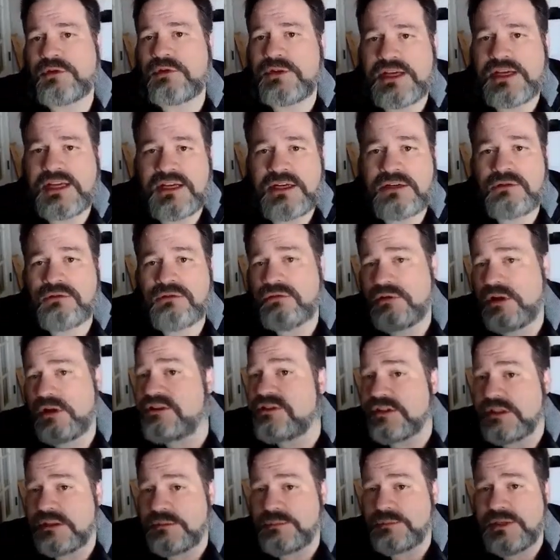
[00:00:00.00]
they
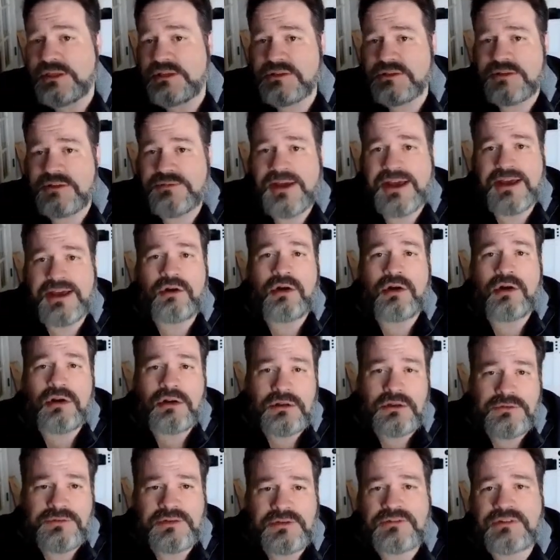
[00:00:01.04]
crush it because they've had all
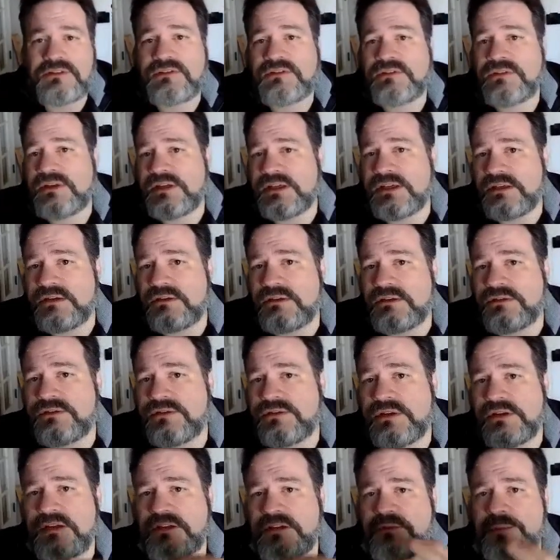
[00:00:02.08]
of this skills
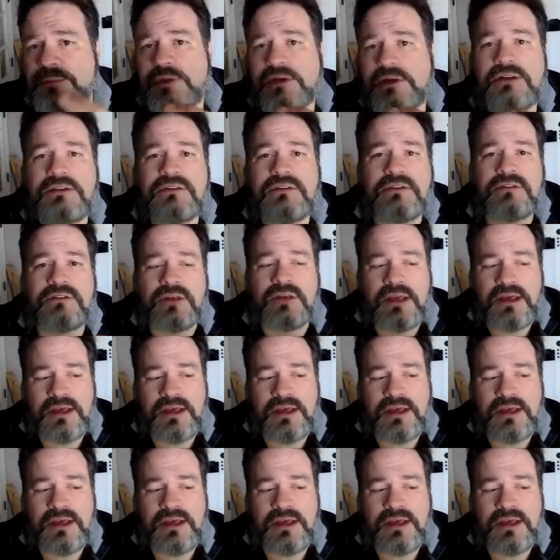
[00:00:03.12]
and experiences